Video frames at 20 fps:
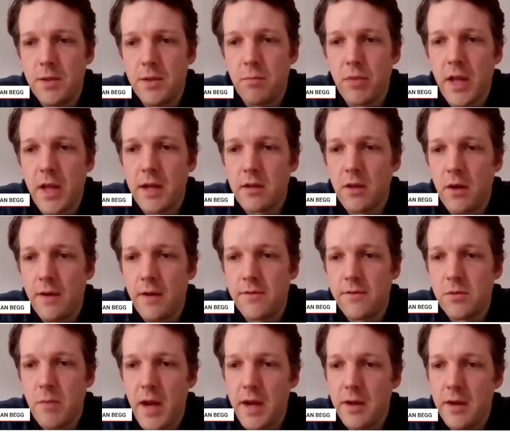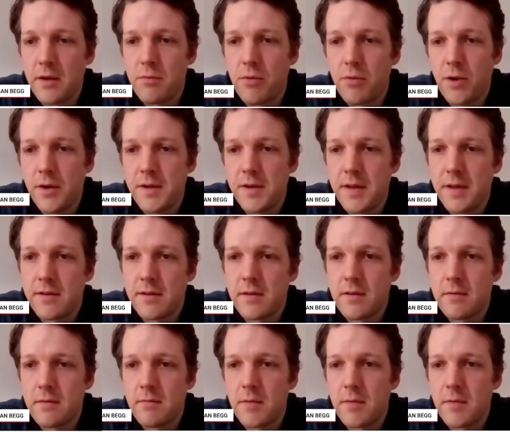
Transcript: Black Lives Matter protest